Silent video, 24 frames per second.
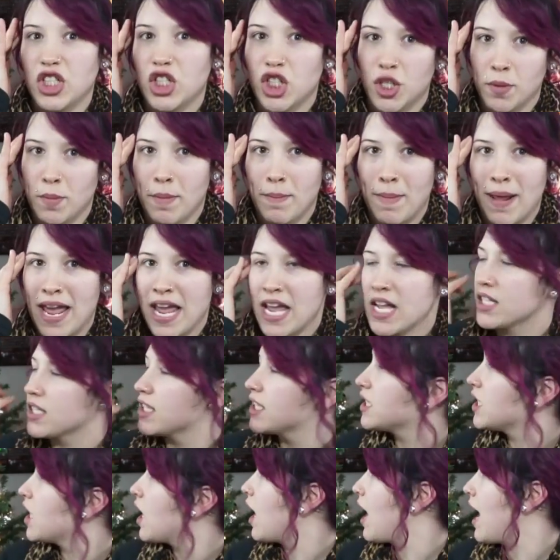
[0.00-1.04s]
Stupid
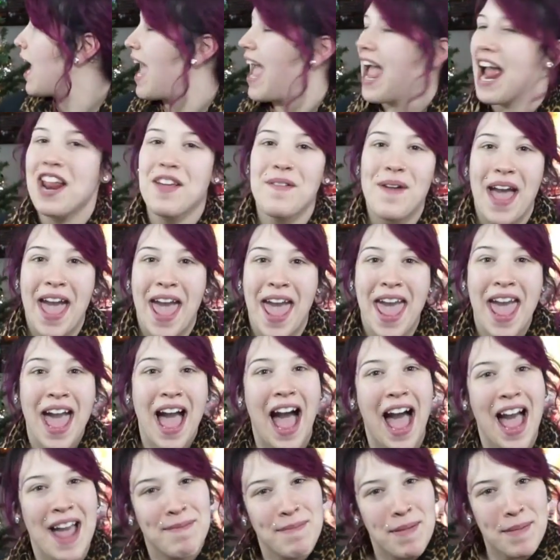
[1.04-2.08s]
bangs. Anyway,
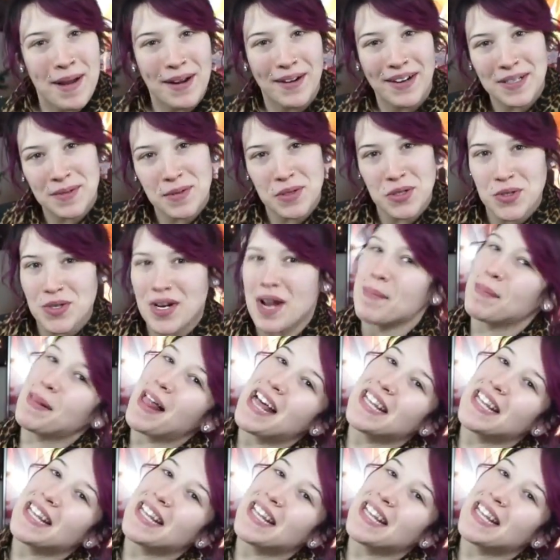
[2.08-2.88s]
I put my Christmas tree up